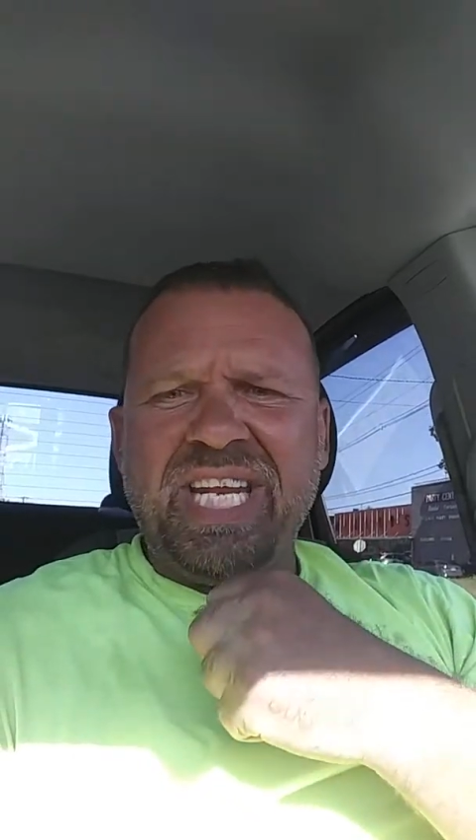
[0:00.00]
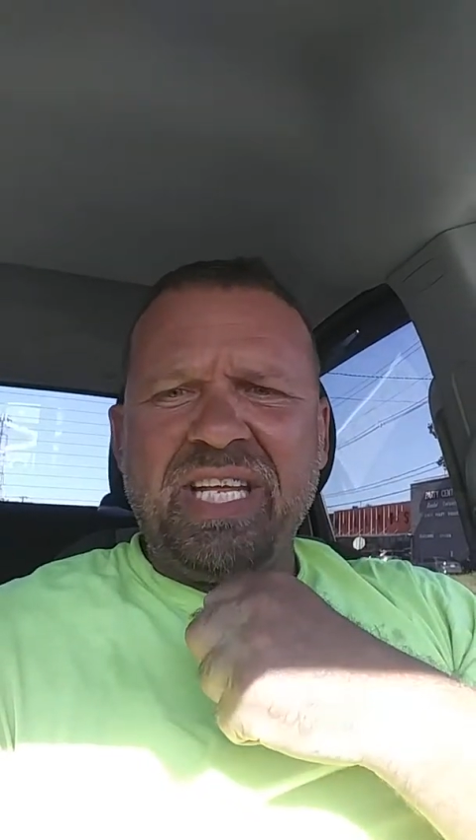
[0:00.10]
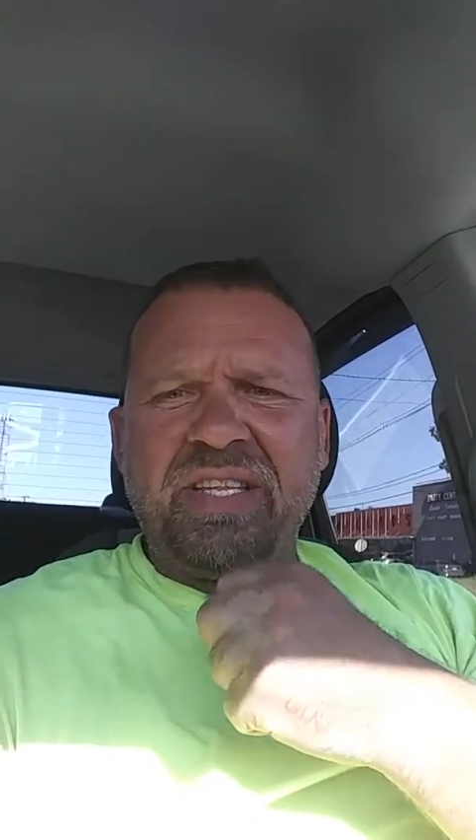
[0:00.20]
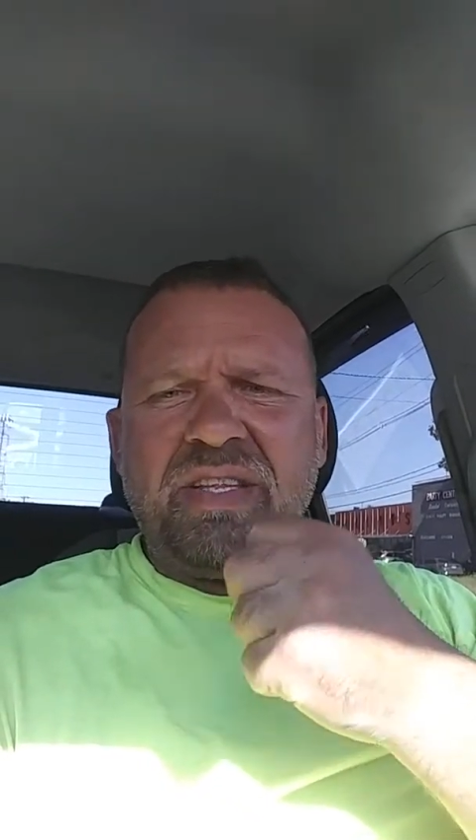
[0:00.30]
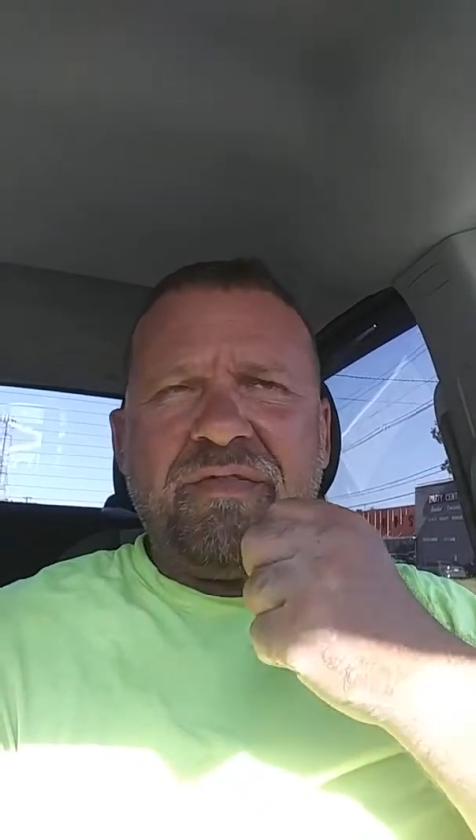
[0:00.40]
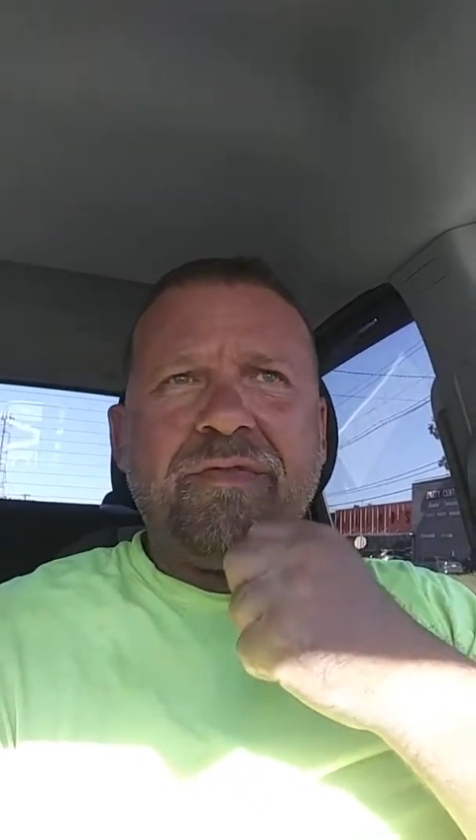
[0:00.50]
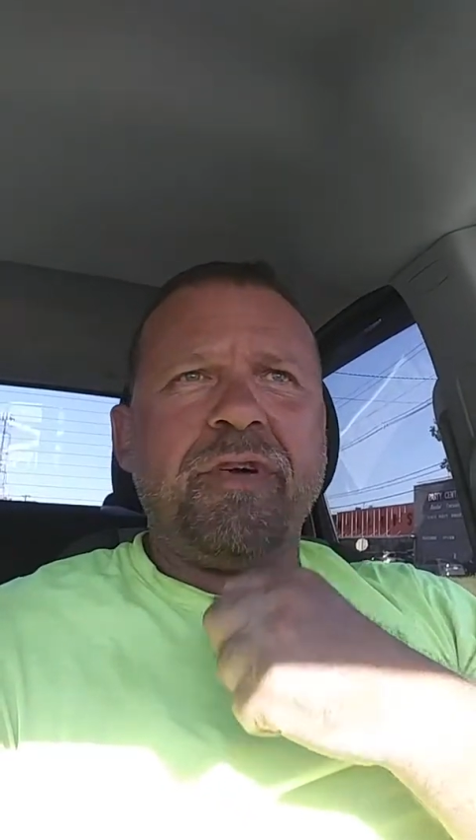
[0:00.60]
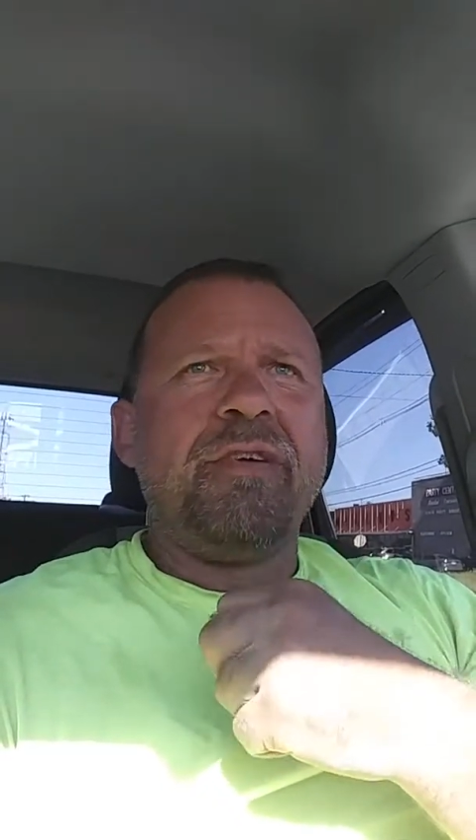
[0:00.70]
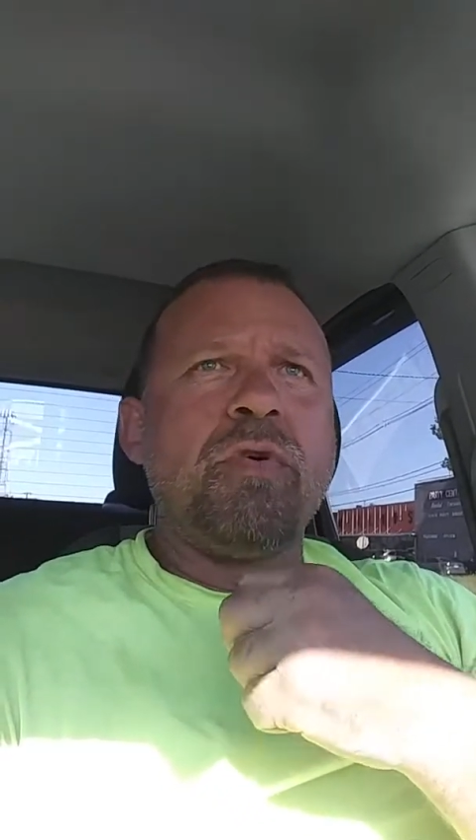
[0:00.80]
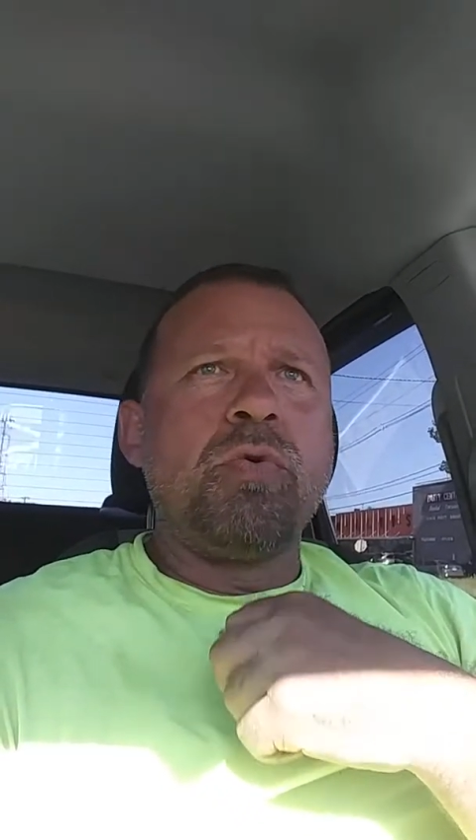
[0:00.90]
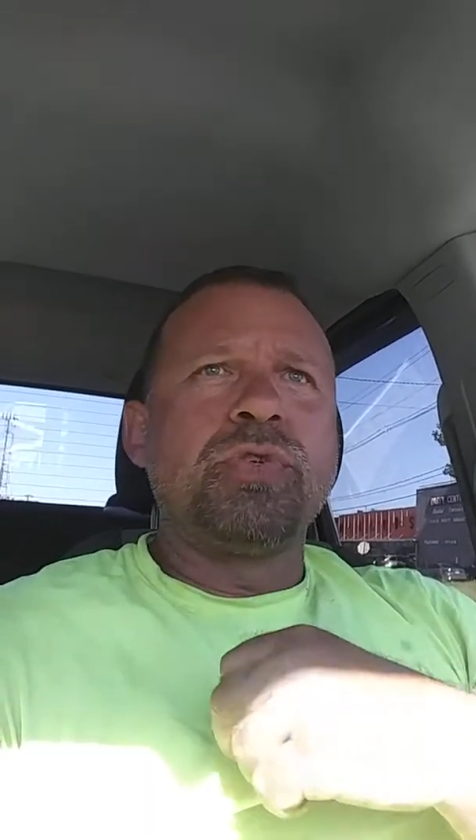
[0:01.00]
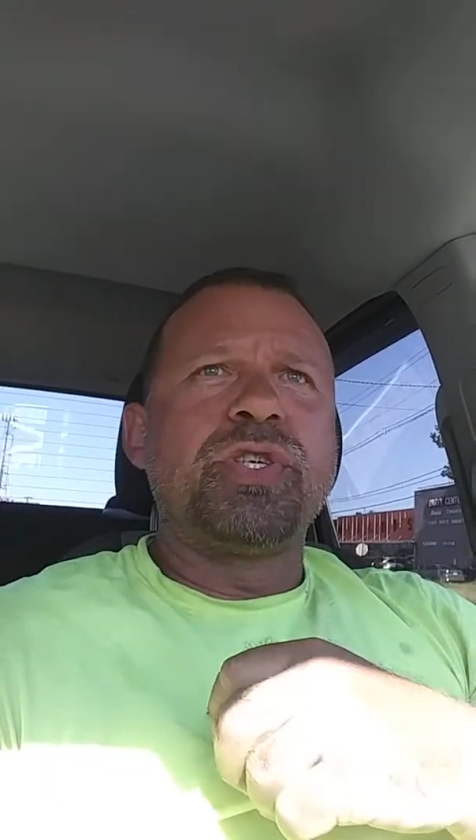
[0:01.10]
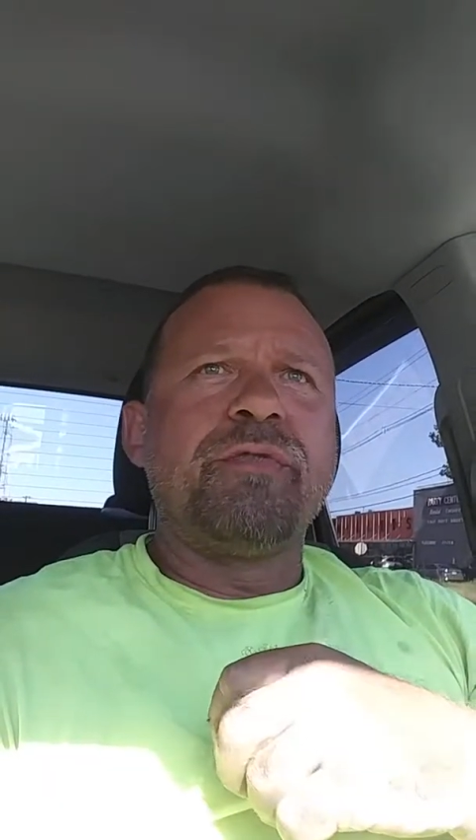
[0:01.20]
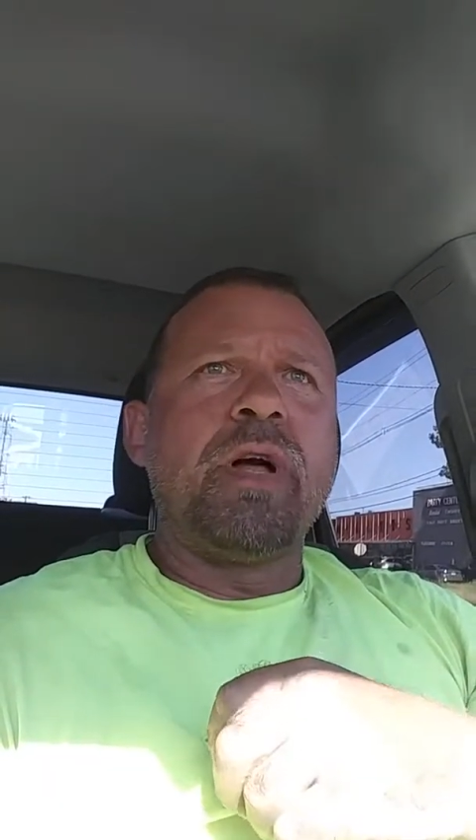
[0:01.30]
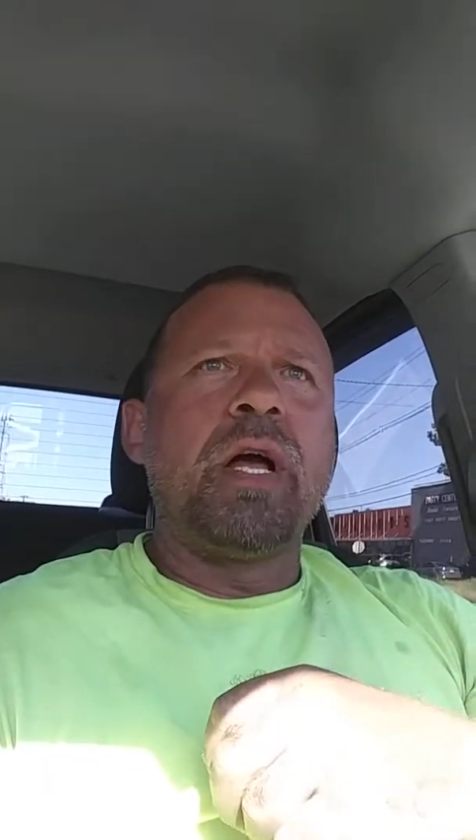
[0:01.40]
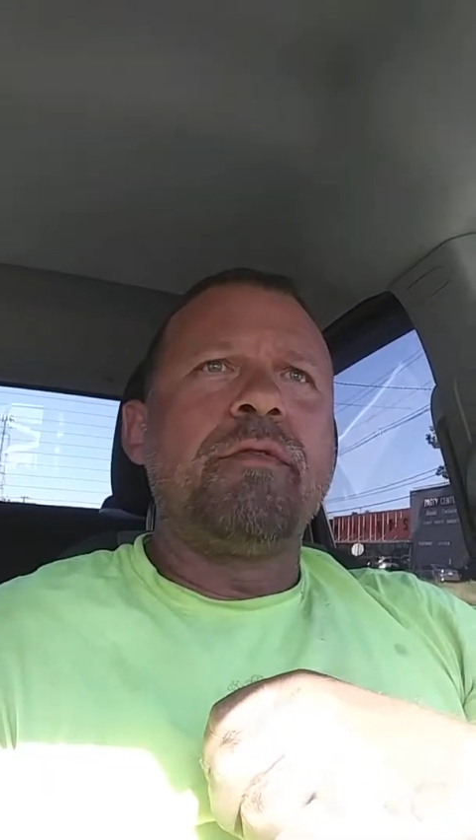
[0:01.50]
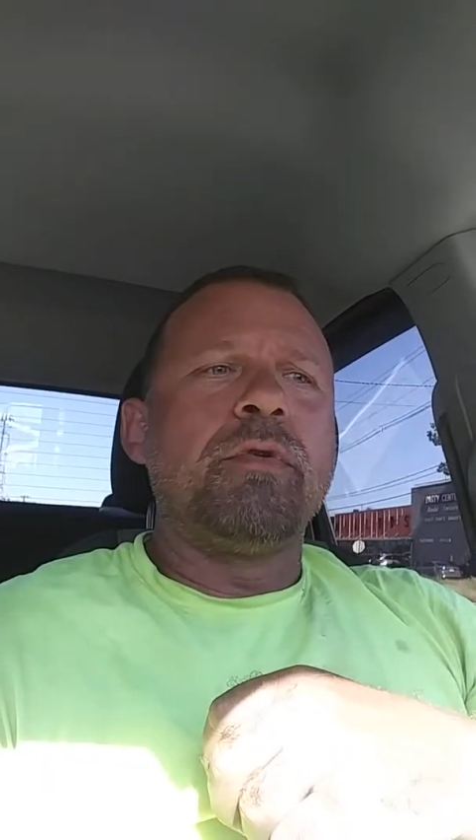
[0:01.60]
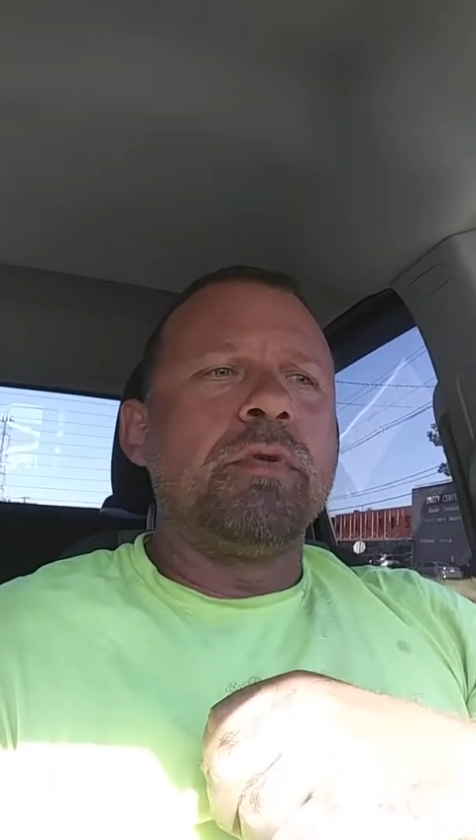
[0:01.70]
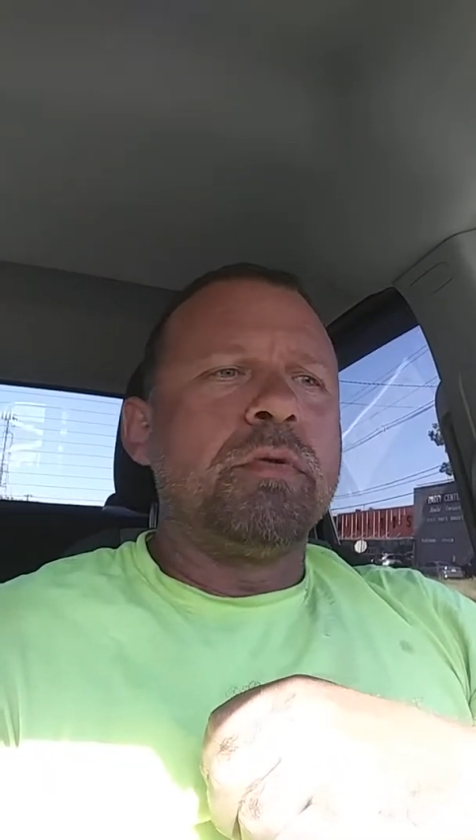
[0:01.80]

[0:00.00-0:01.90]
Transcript: it for their own survival.